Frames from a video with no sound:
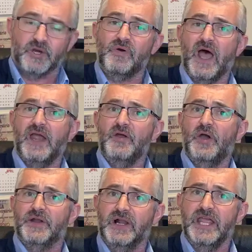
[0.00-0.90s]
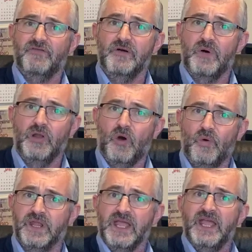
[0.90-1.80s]
crying out, leave him
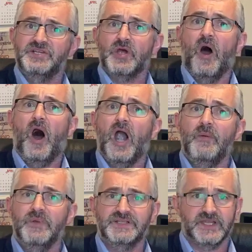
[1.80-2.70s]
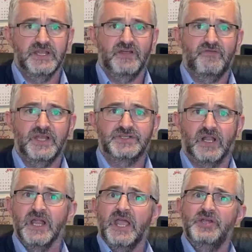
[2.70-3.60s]
alone. He's a harmless
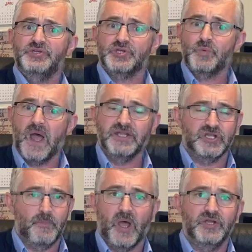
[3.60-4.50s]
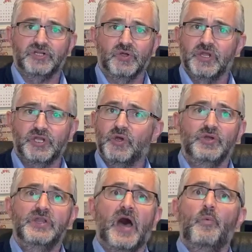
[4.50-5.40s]
individual. He just went about doing
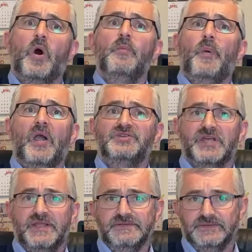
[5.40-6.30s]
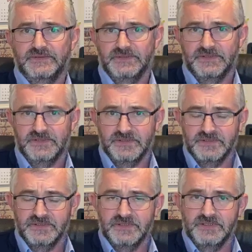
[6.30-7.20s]
good. Not one person.
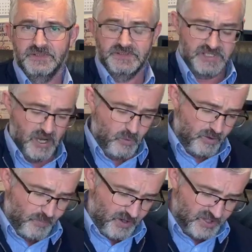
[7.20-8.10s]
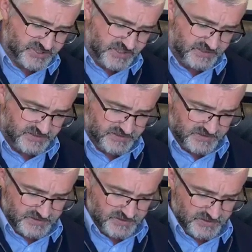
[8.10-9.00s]
Not one person
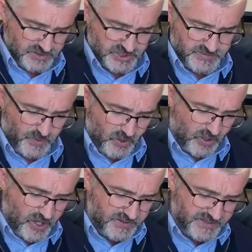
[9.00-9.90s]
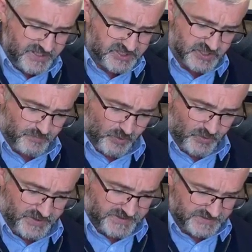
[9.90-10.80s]
spoke out in his
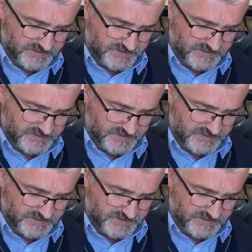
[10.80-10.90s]
support.